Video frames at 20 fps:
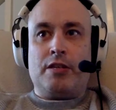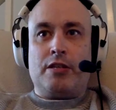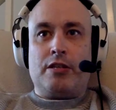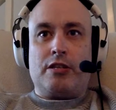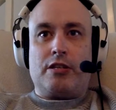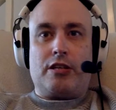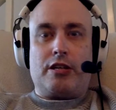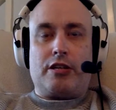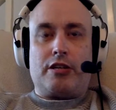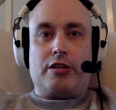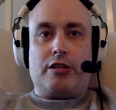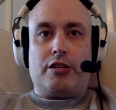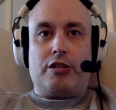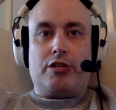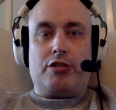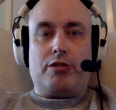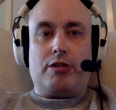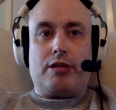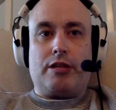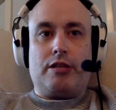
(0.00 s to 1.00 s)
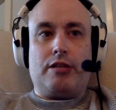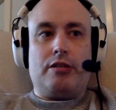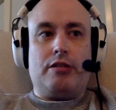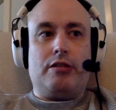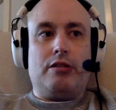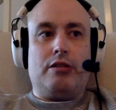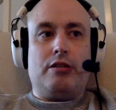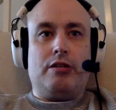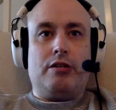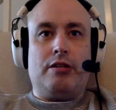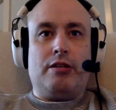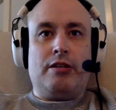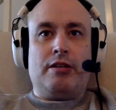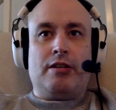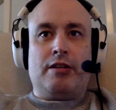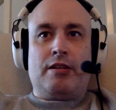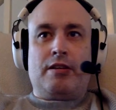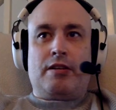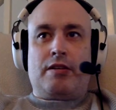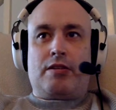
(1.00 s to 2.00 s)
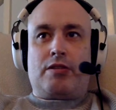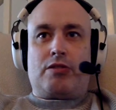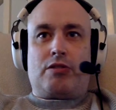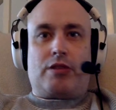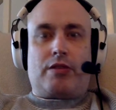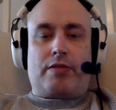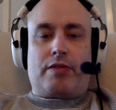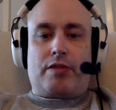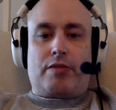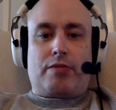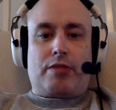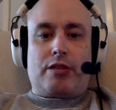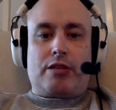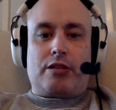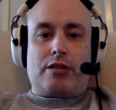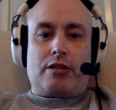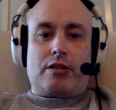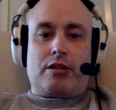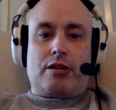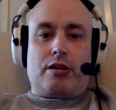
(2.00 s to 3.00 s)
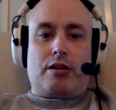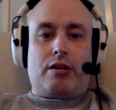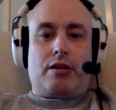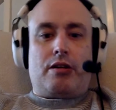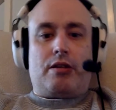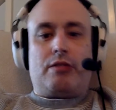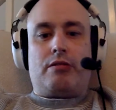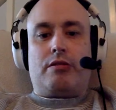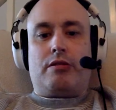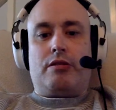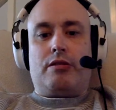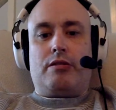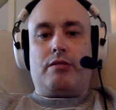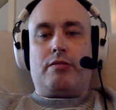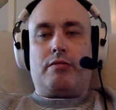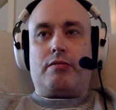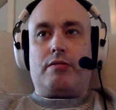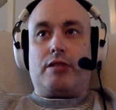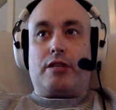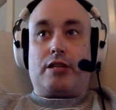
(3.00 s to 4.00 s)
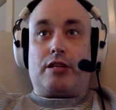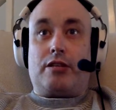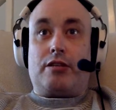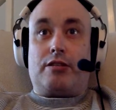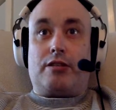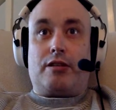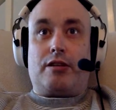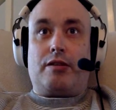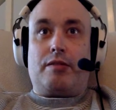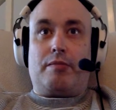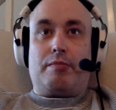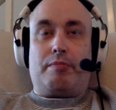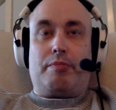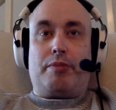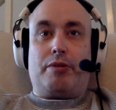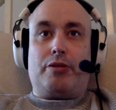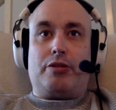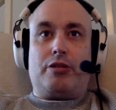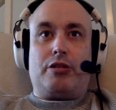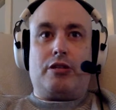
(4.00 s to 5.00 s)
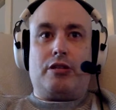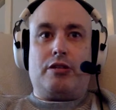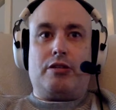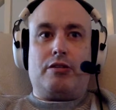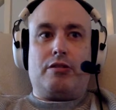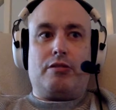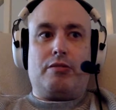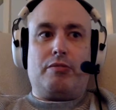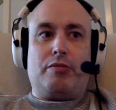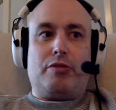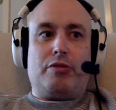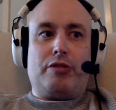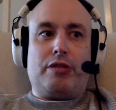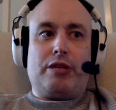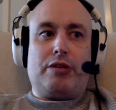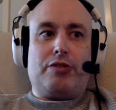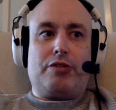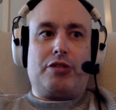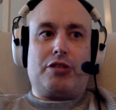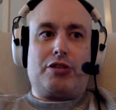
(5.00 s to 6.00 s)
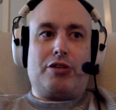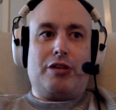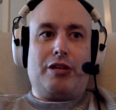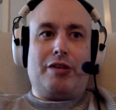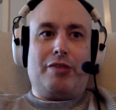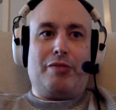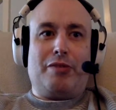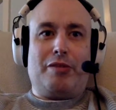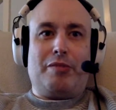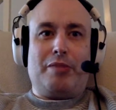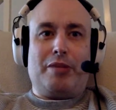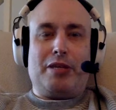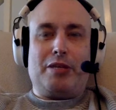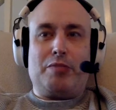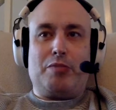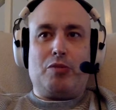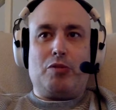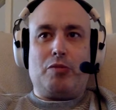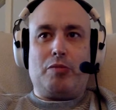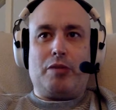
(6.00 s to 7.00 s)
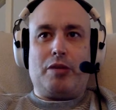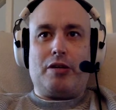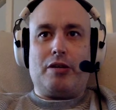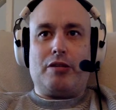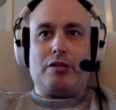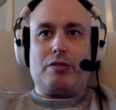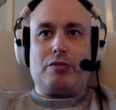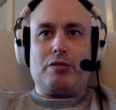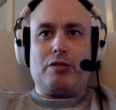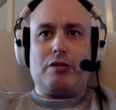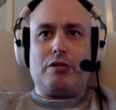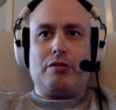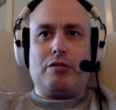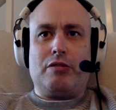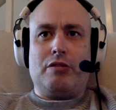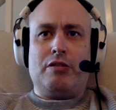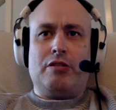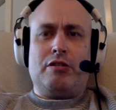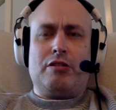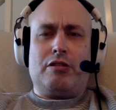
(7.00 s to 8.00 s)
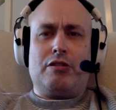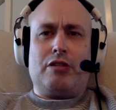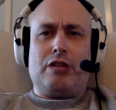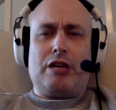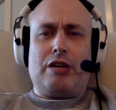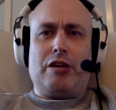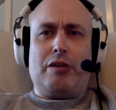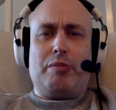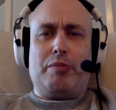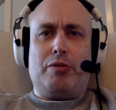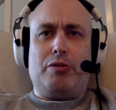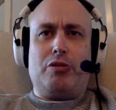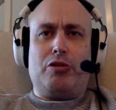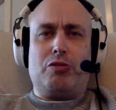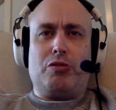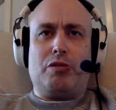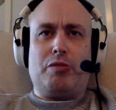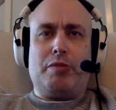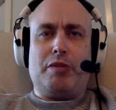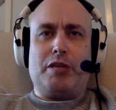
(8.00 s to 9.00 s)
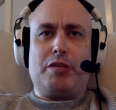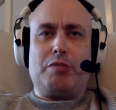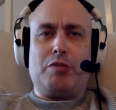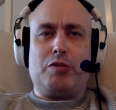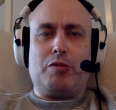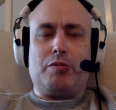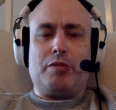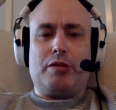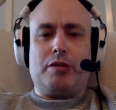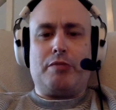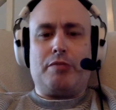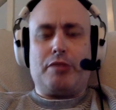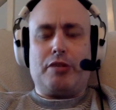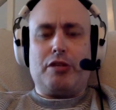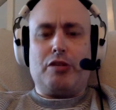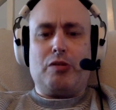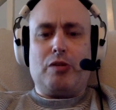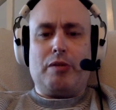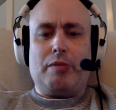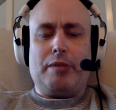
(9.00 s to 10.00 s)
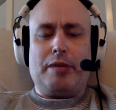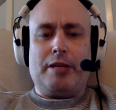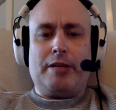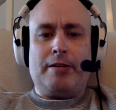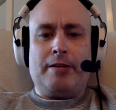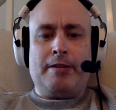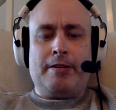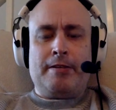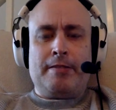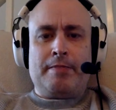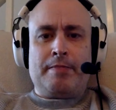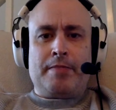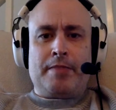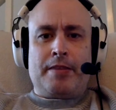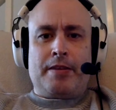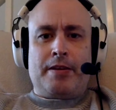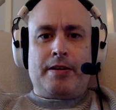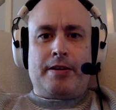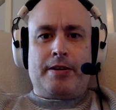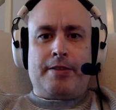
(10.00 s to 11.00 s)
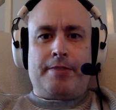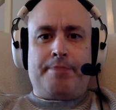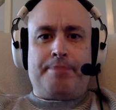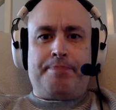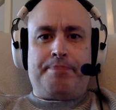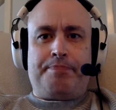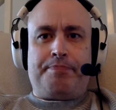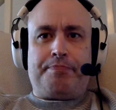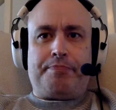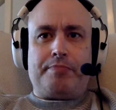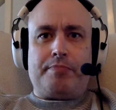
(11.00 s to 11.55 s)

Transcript: slashing a dragon and driving a racing car and, like you say, punching someone down the street with a baseball bat as well. I don't know how you punch with a baseball bat, but you know what I mean. Um,